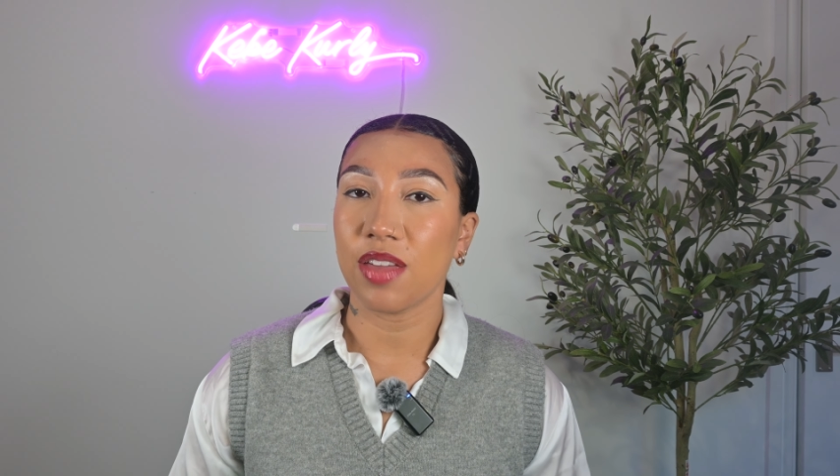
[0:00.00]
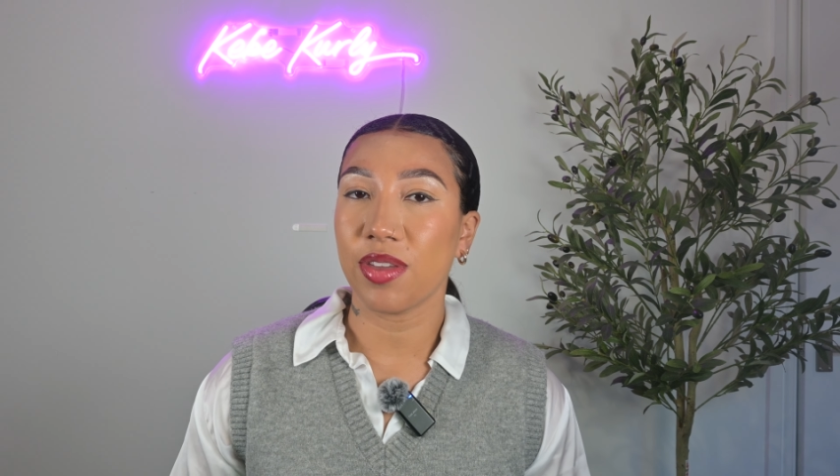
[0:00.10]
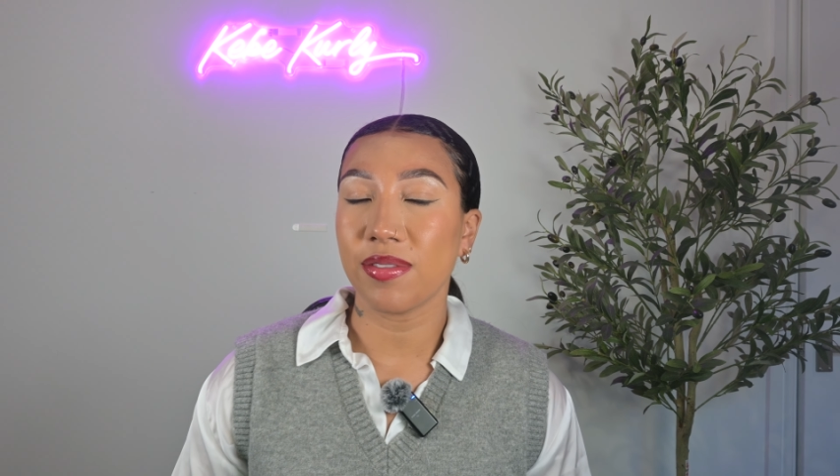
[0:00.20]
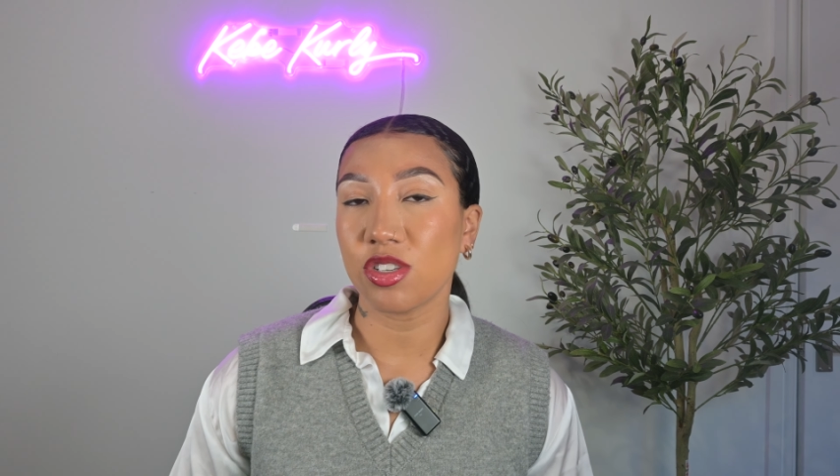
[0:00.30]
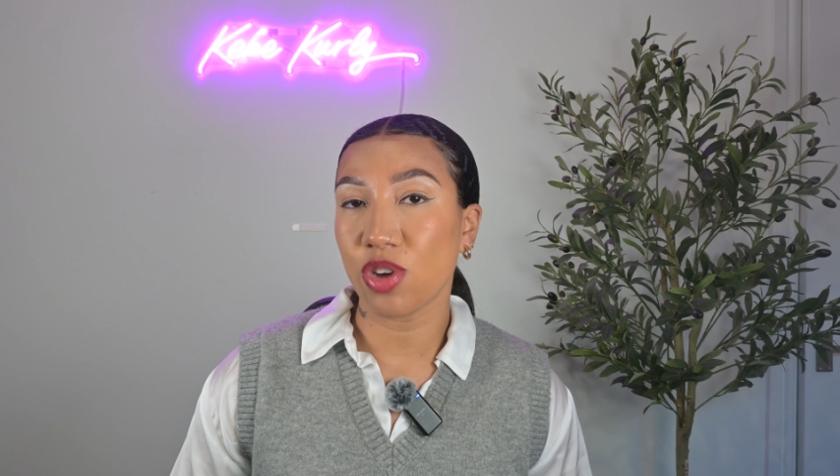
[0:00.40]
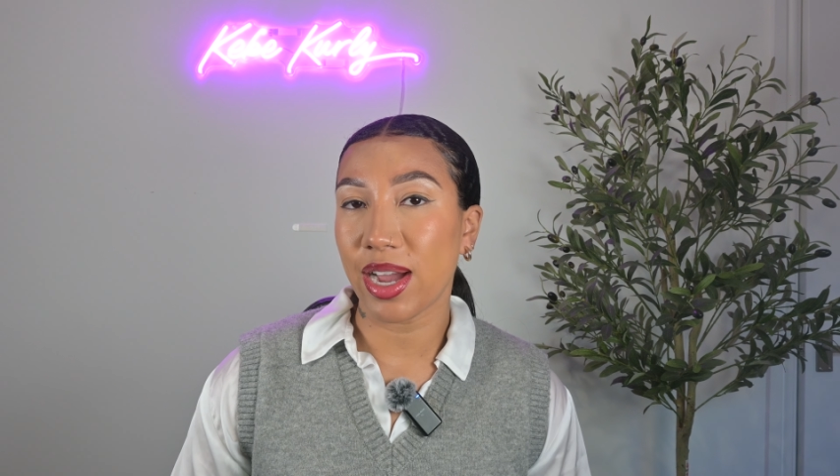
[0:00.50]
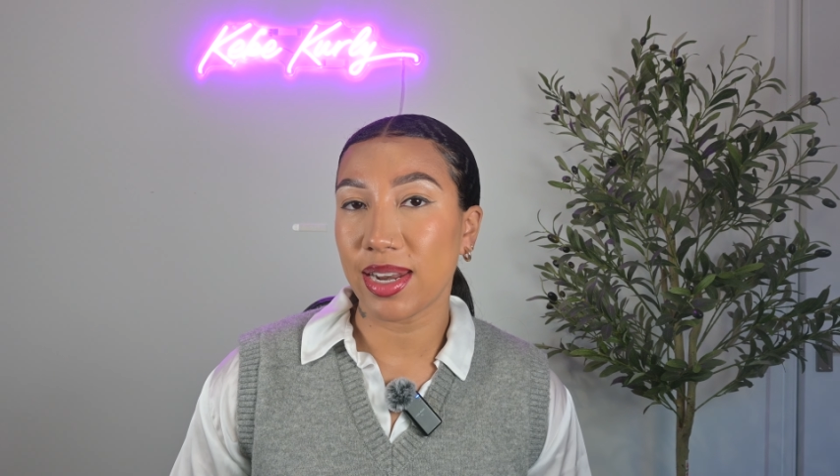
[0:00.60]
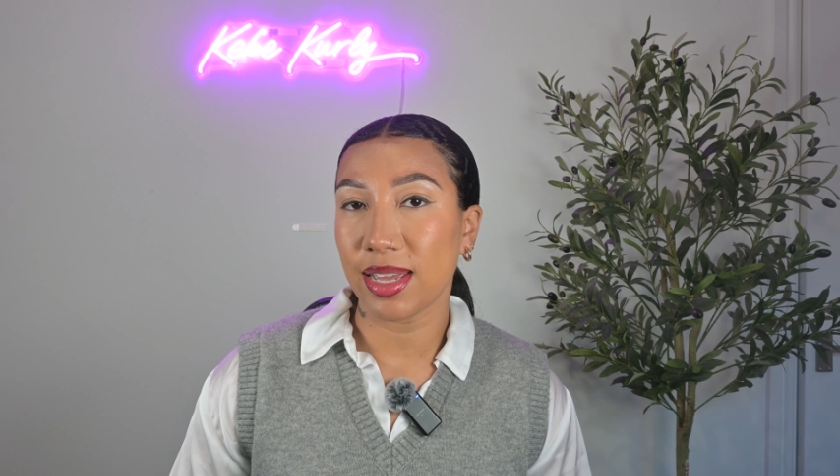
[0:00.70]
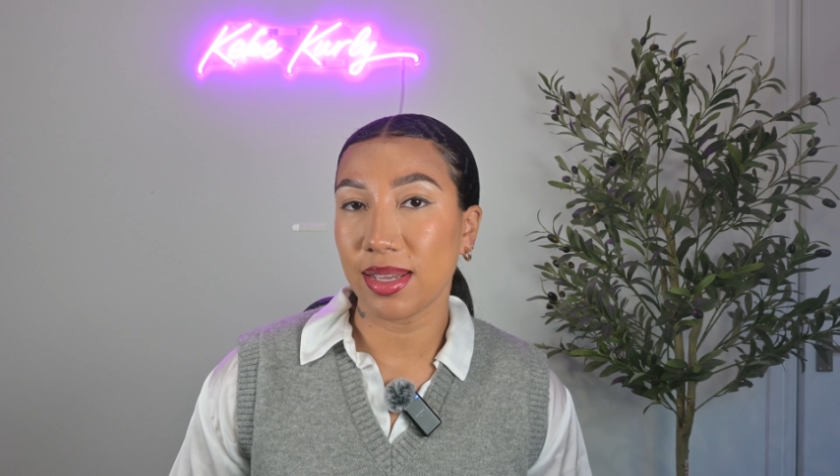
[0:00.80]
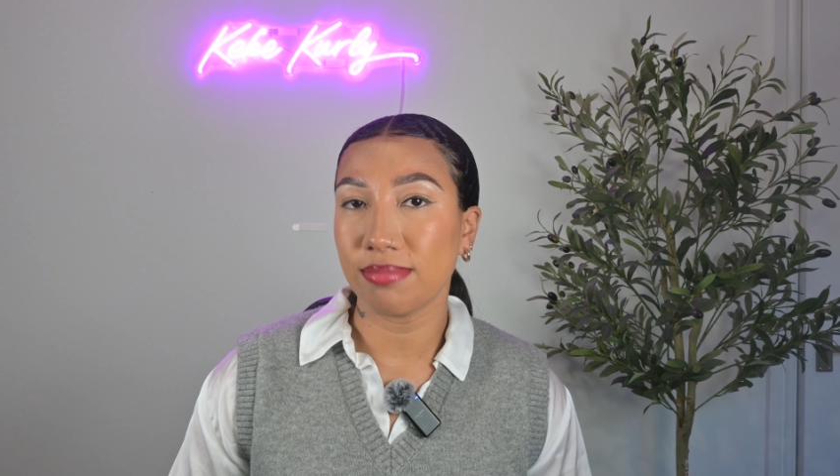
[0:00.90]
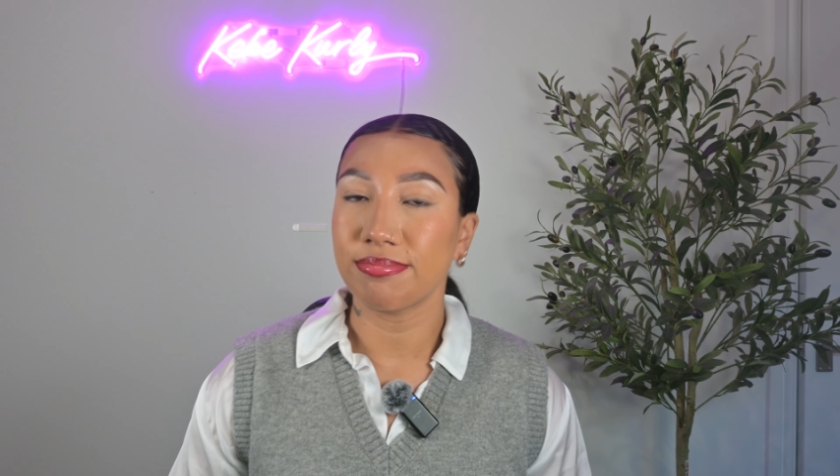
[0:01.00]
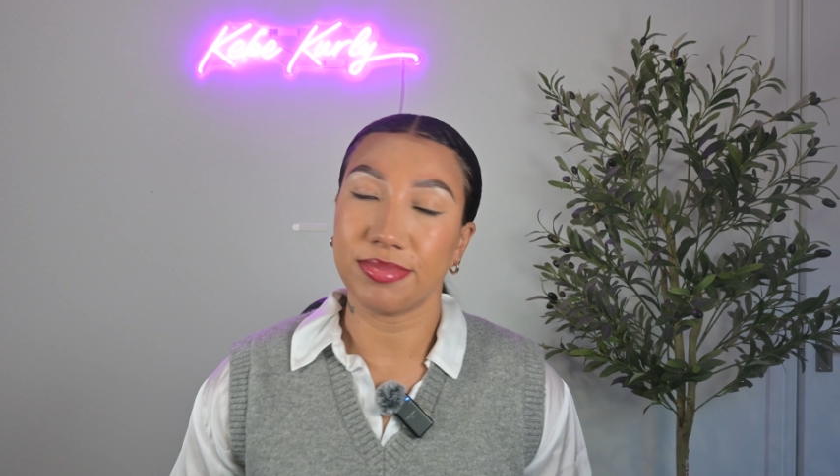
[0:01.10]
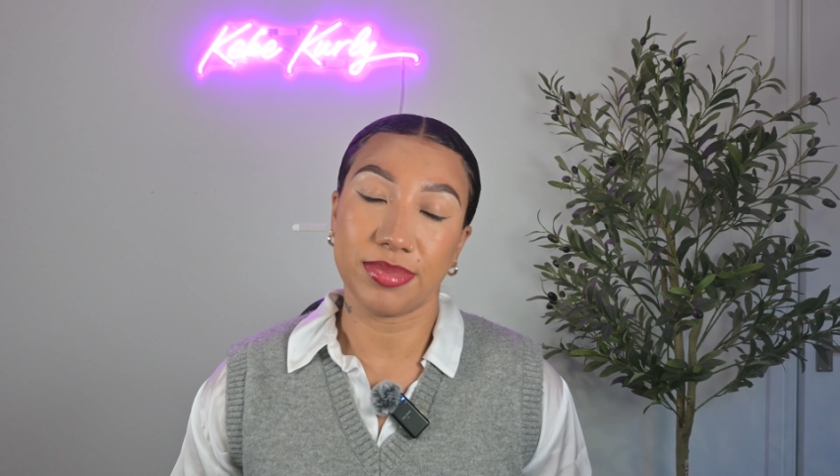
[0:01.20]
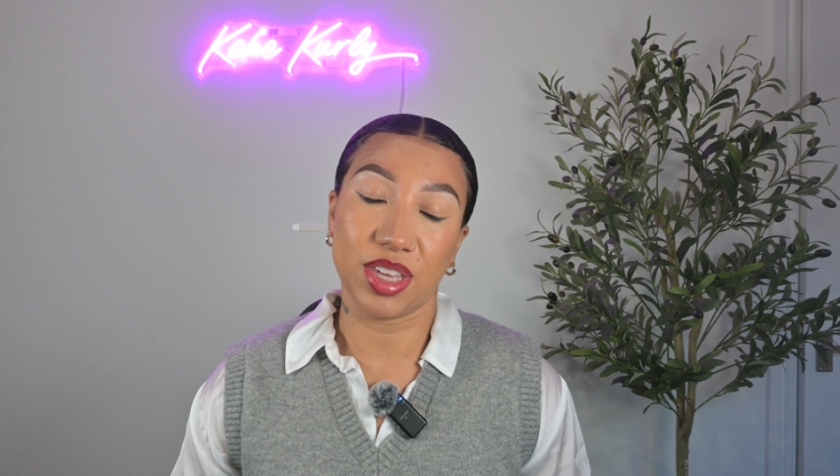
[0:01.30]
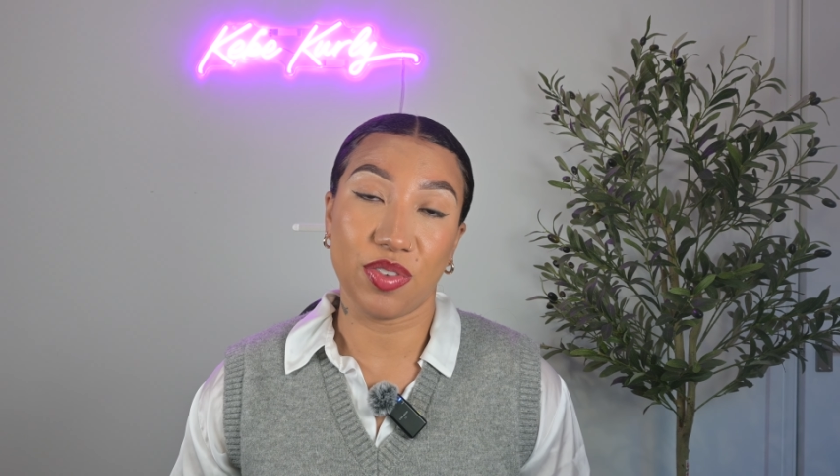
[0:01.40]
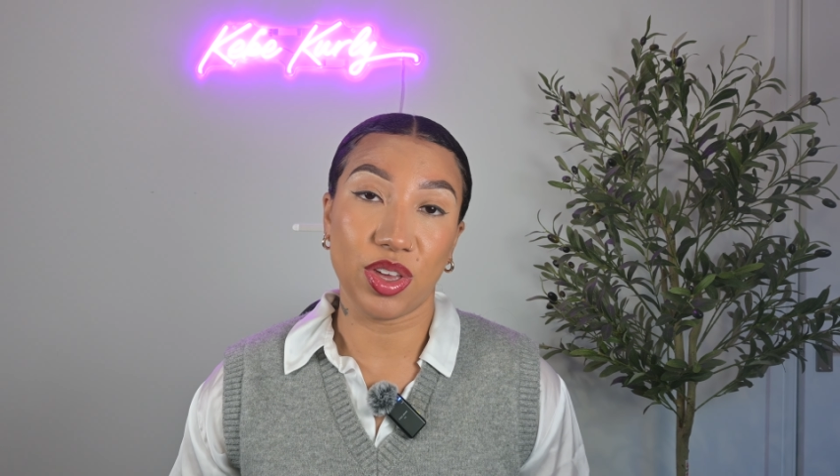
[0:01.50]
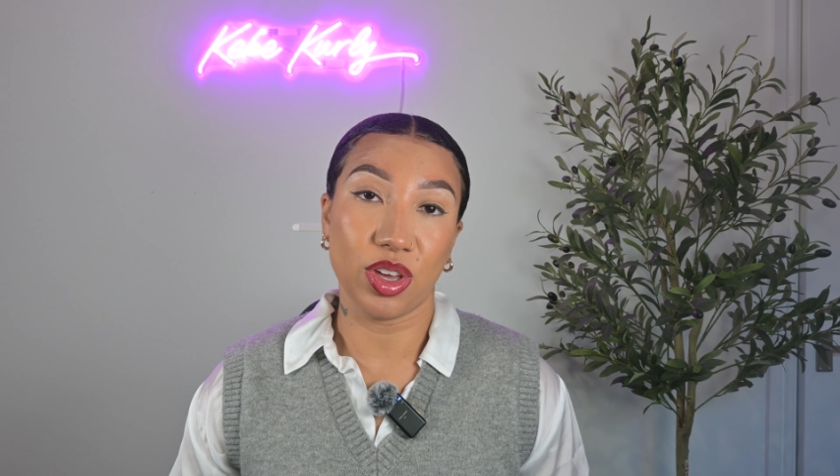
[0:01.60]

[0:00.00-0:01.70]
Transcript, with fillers: If you haven't tried it, give